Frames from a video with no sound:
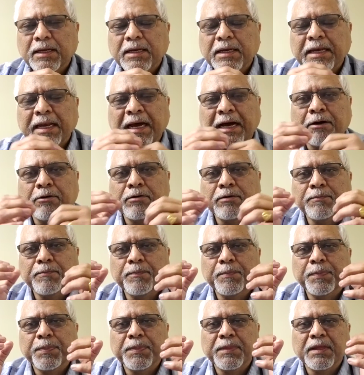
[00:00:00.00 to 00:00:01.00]
Now,
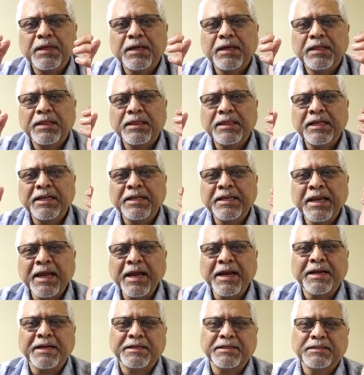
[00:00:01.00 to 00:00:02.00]
the
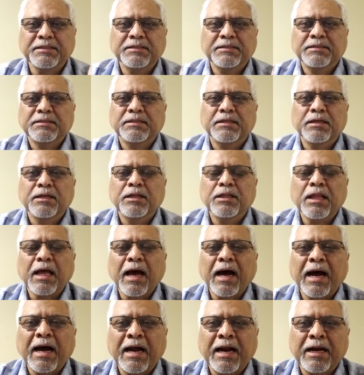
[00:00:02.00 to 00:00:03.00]
date
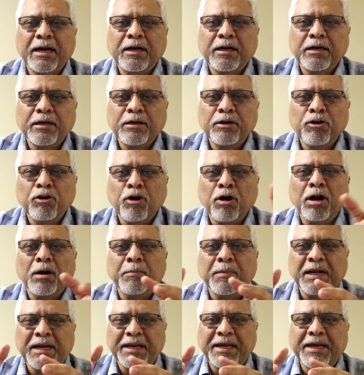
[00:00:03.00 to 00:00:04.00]
are
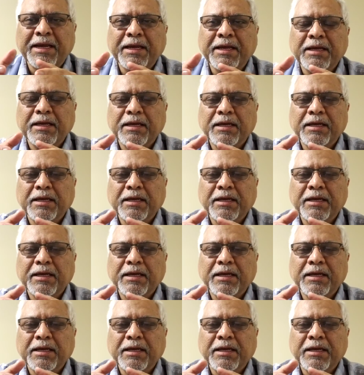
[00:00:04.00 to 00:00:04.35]
normally